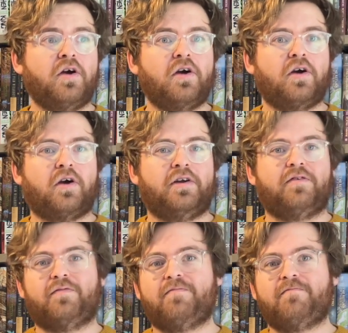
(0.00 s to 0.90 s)
kind of
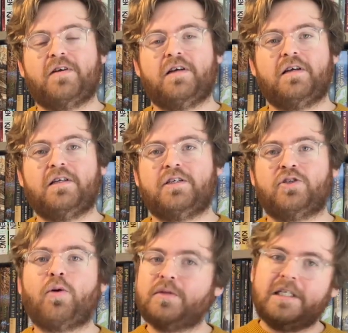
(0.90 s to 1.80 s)

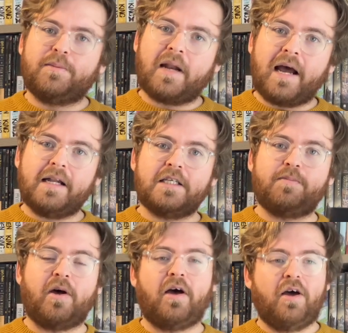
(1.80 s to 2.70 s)
stops his plans,
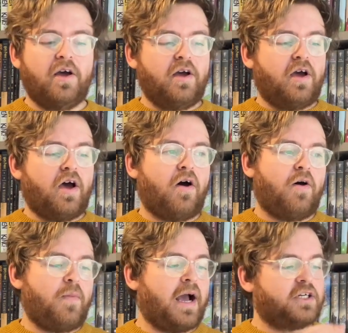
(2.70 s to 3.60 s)
but
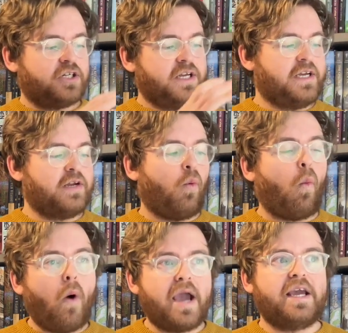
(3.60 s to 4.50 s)
actually, in a
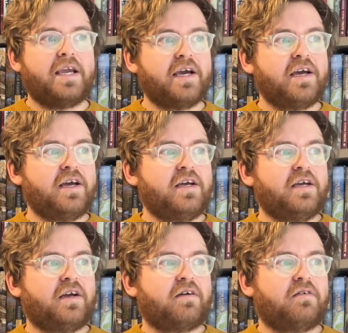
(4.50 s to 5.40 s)
way,
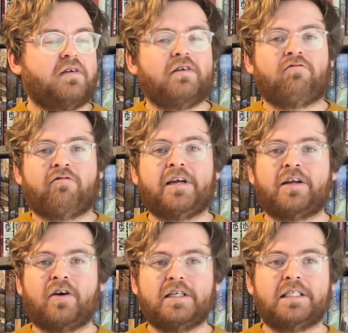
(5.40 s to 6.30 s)

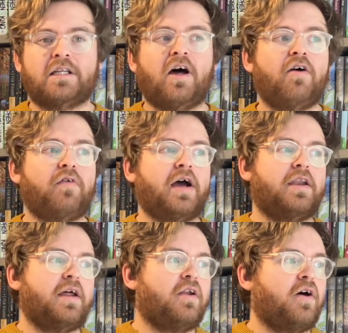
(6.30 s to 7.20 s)
reignites his love. And
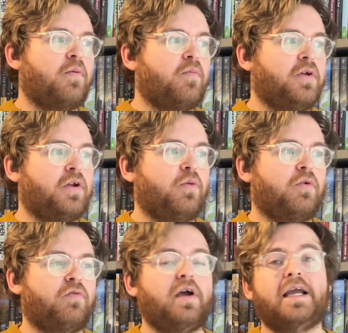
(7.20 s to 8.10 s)
then,
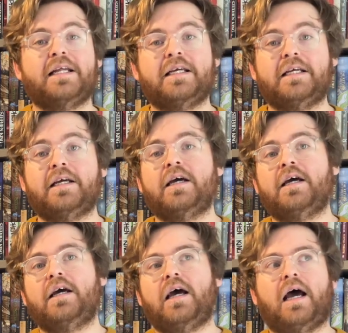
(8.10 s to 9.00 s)
with Haidee
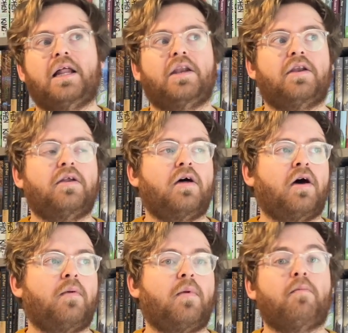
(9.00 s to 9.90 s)
and
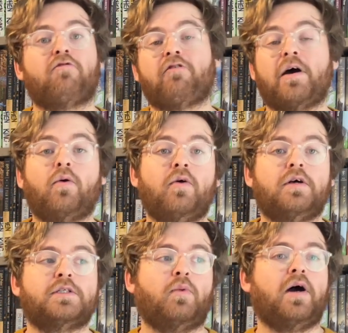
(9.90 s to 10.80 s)
Morel
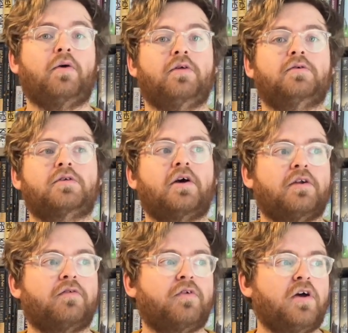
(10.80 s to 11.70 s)
as well, those kind
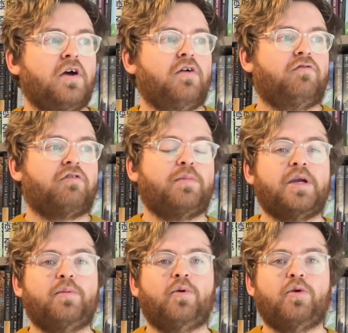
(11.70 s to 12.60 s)
of three
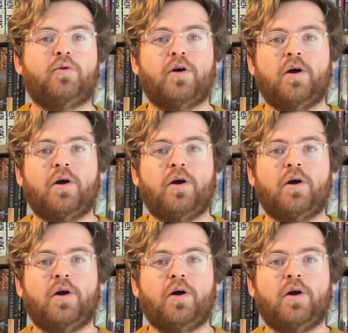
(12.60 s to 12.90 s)
people who